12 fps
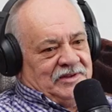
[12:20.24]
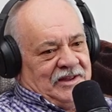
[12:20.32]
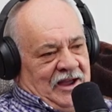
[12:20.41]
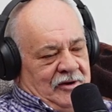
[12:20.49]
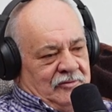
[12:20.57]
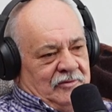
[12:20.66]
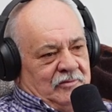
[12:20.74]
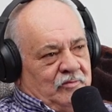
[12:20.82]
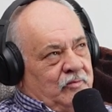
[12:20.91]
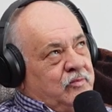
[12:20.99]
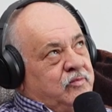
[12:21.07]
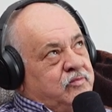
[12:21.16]

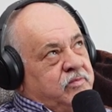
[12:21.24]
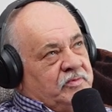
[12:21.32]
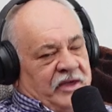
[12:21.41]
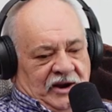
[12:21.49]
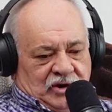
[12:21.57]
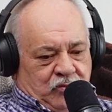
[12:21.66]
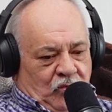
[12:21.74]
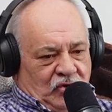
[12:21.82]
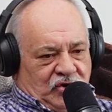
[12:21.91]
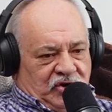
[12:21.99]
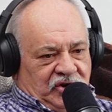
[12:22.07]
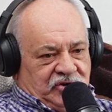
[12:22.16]
Down, I think it's
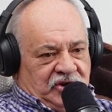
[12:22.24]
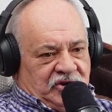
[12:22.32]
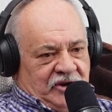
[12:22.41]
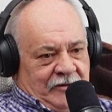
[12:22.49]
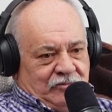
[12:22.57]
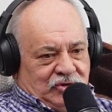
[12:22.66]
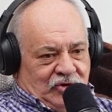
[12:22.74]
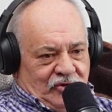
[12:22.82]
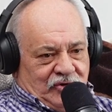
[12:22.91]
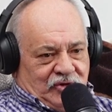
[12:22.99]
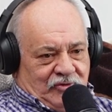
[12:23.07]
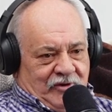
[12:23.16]
167
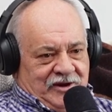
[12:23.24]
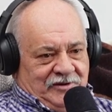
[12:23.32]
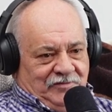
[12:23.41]
Church Street.